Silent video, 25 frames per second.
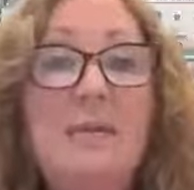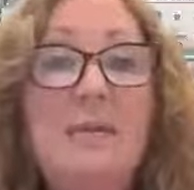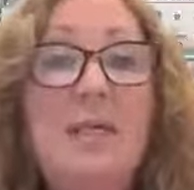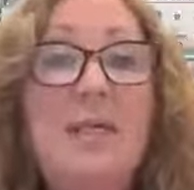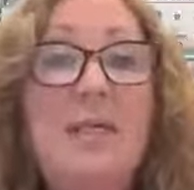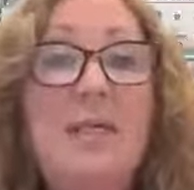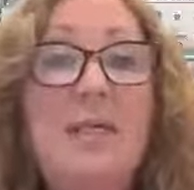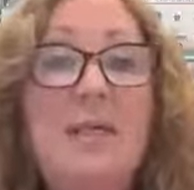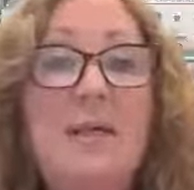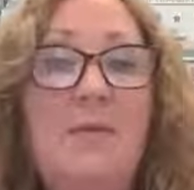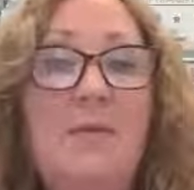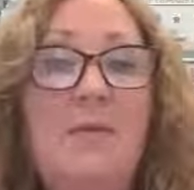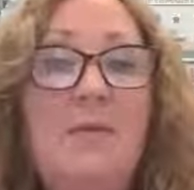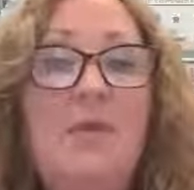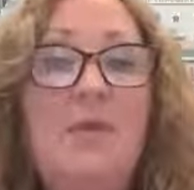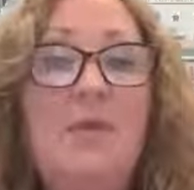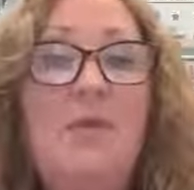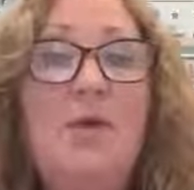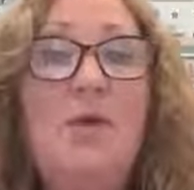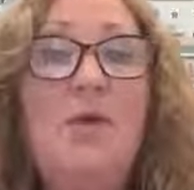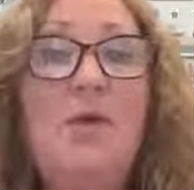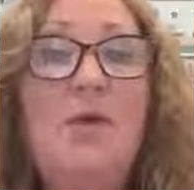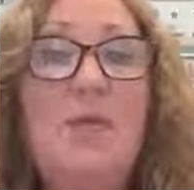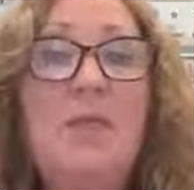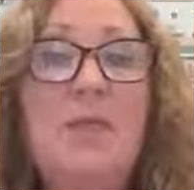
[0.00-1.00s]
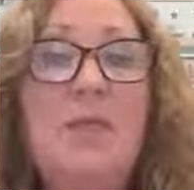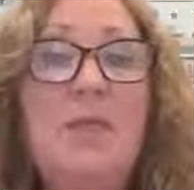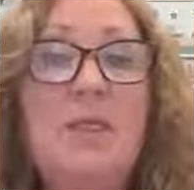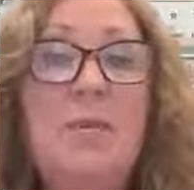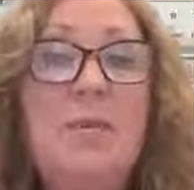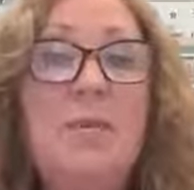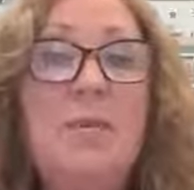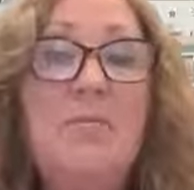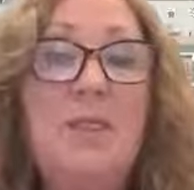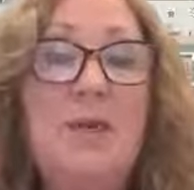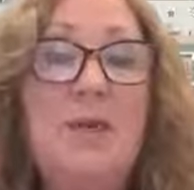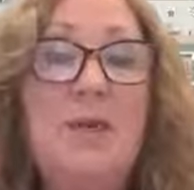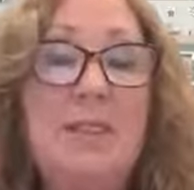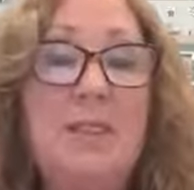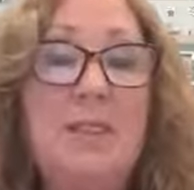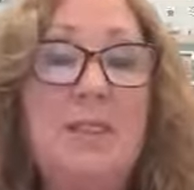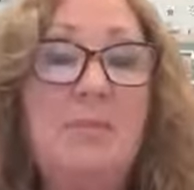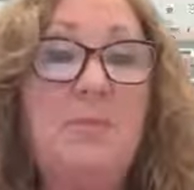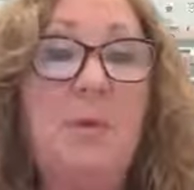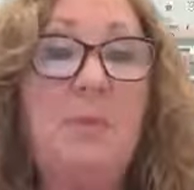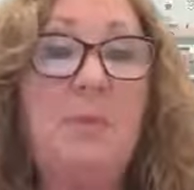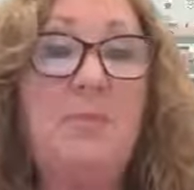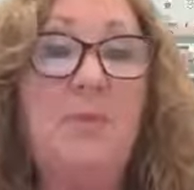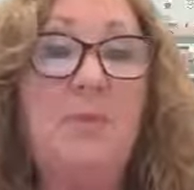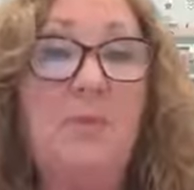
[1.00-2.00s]
is that the records must
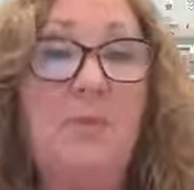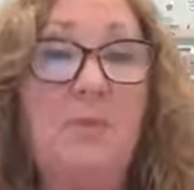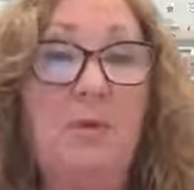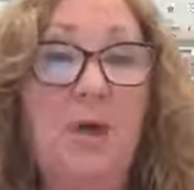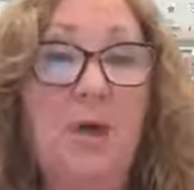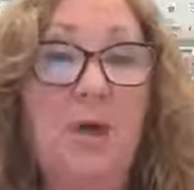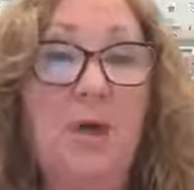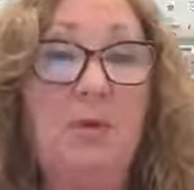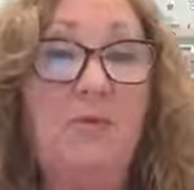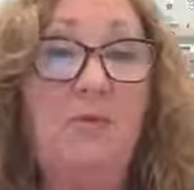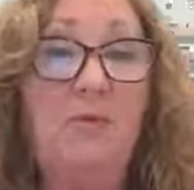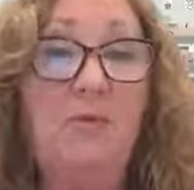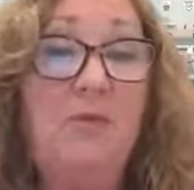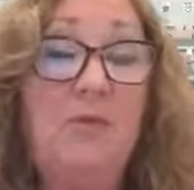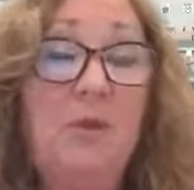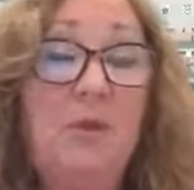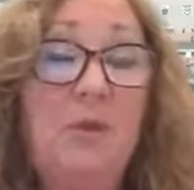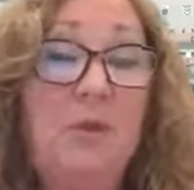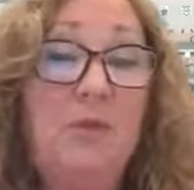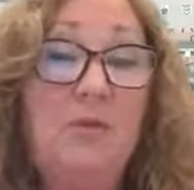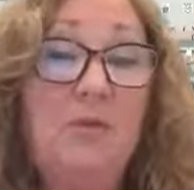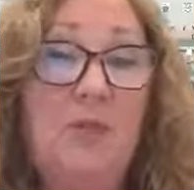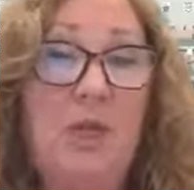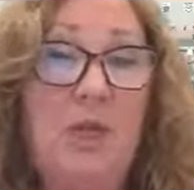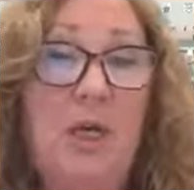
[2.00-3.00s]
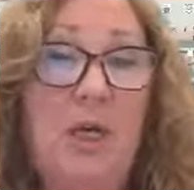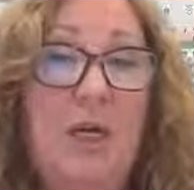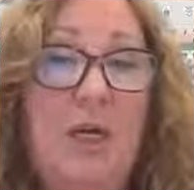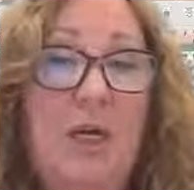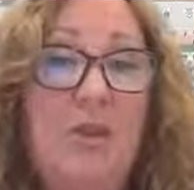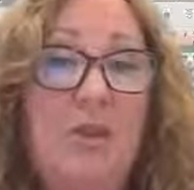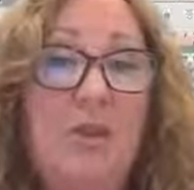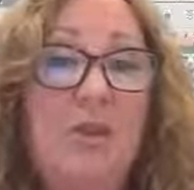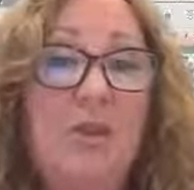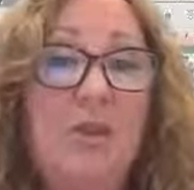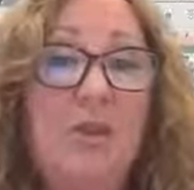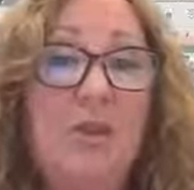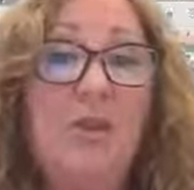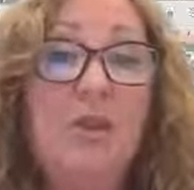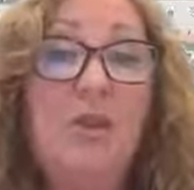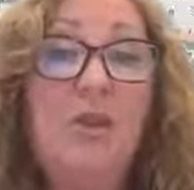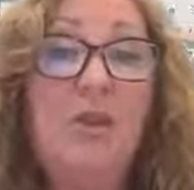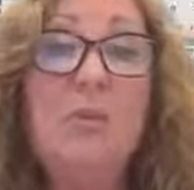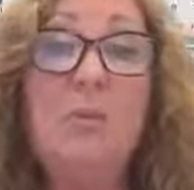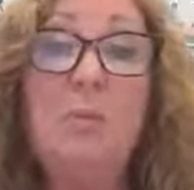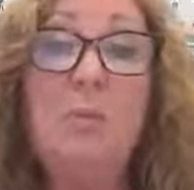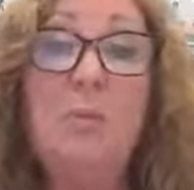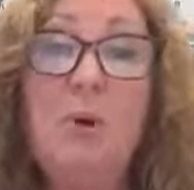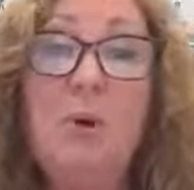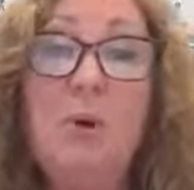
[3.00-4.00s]
be provided free of charge
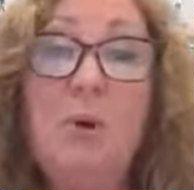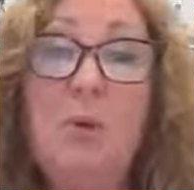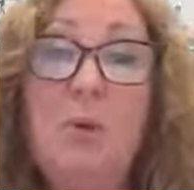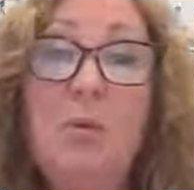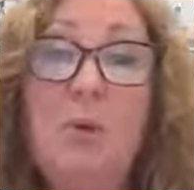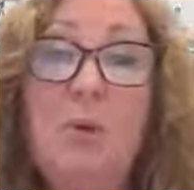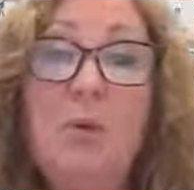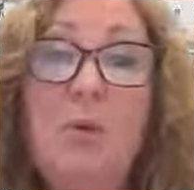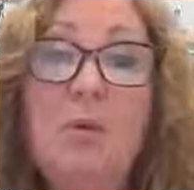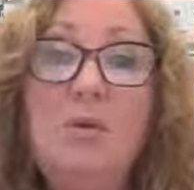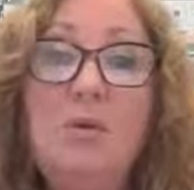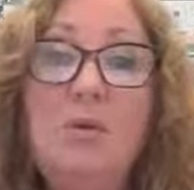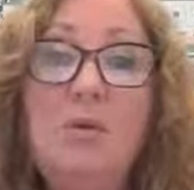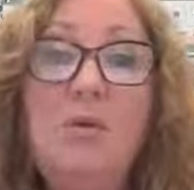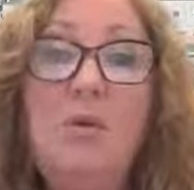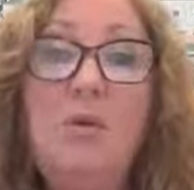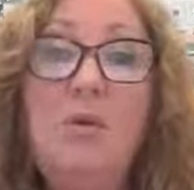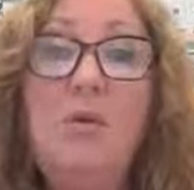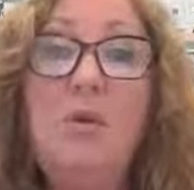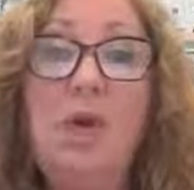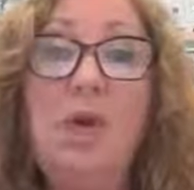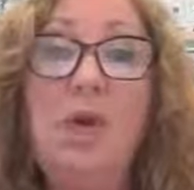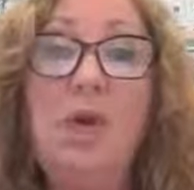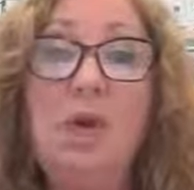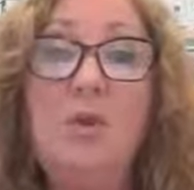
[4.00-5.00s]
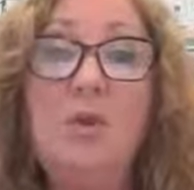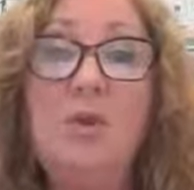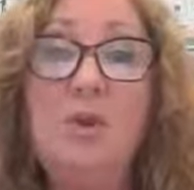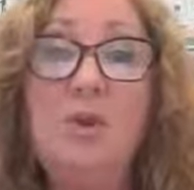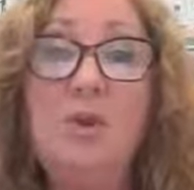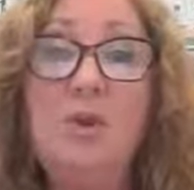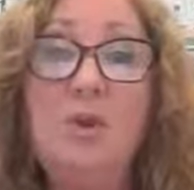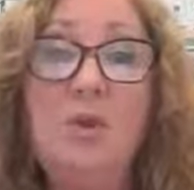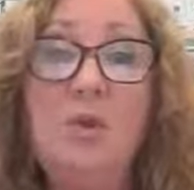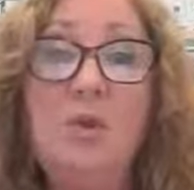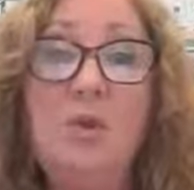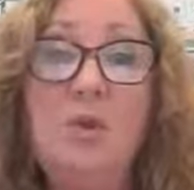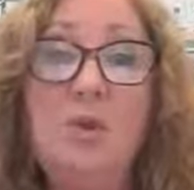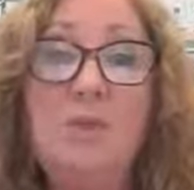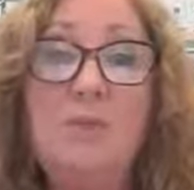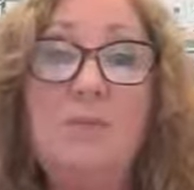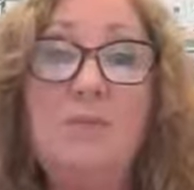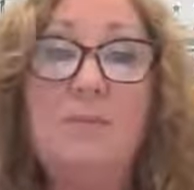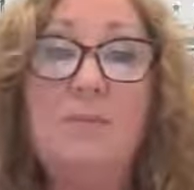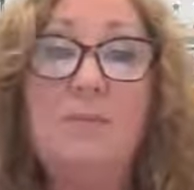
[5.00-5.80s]
to a borrower or guarantor.